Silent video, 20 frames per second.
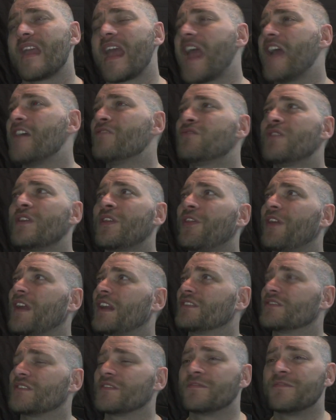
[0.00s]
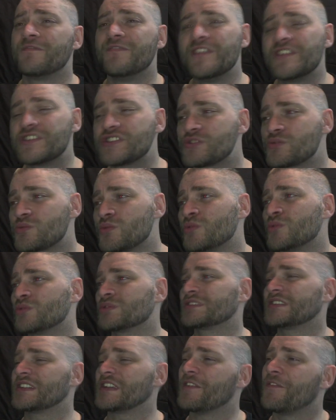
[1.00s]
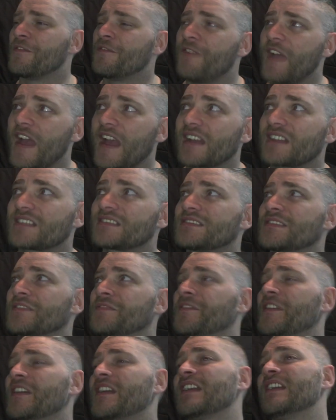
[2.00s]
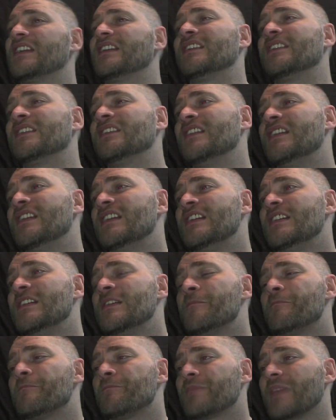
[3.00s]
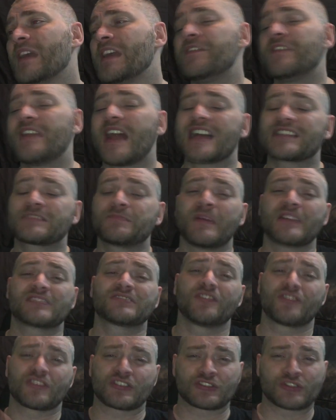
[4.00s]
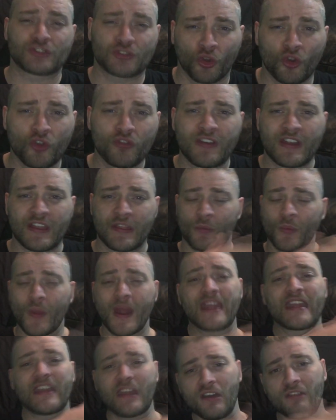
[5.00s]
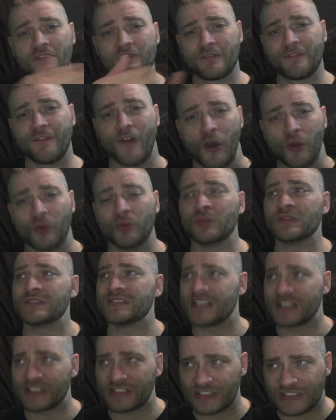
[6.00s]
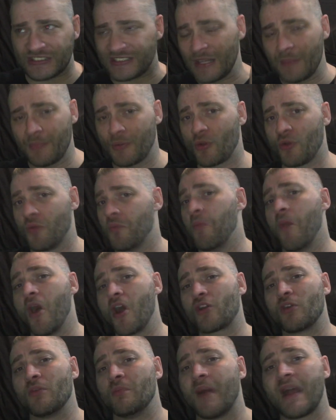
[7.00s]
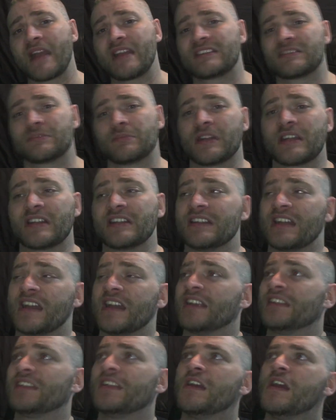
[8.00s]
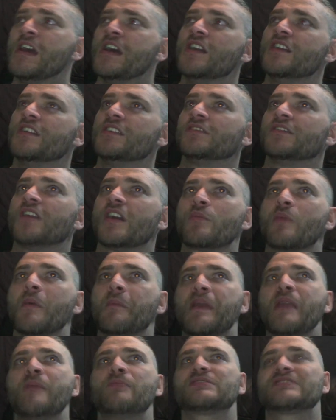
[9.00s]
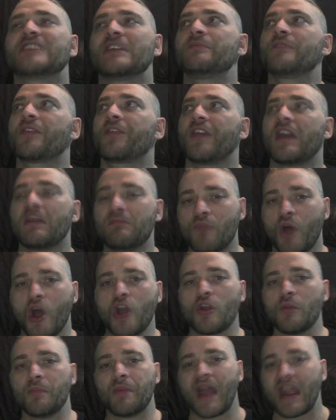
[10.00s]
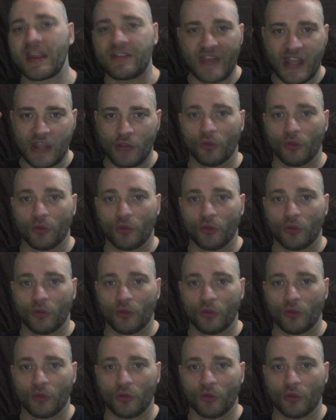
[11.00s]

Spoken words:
Everything, the visuals, the effects, the fucking, even aspects of the story, the way it unfolds, is typical Michael Bay to me. And Like, when people seem to think Michael Bay, they